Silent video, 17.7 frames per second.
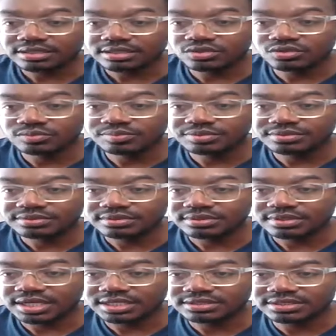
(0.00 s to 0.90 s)
oops,
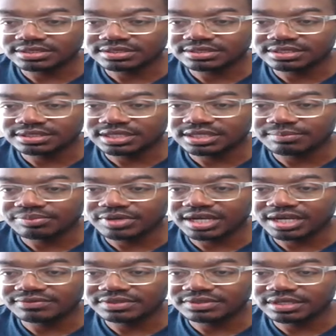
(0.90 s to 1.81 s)
I just sent that
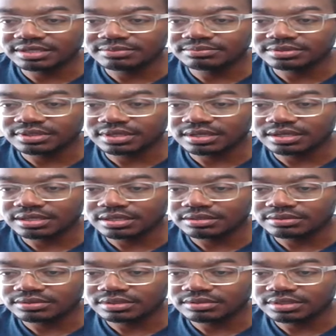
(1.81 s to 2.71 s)
privately. I'm sorry.
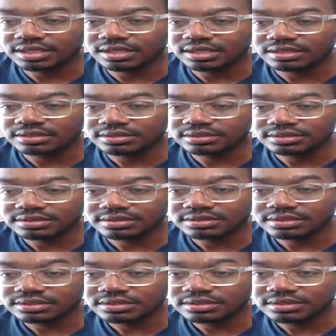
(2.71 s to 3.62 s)
Hold on, guys.
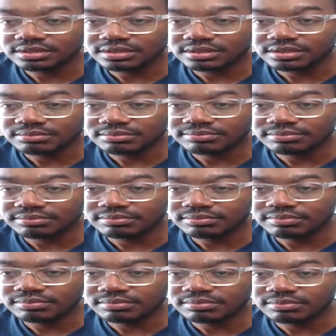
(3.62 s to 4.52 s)

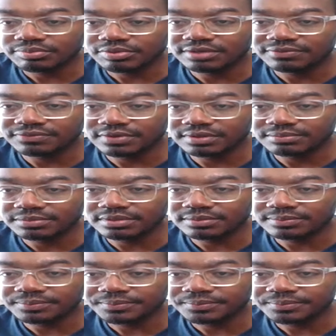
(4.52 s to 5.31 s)
Pray for me